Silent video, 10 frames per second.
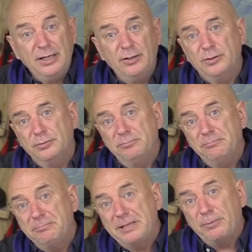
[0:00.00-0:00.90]
you know,
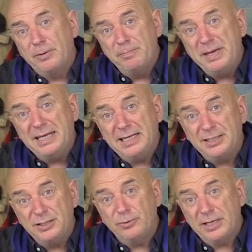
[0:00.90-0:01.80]
that will mean
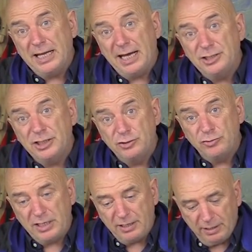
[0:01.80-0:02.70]
that you can actually
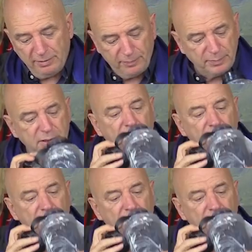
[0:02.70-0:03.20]
drink from the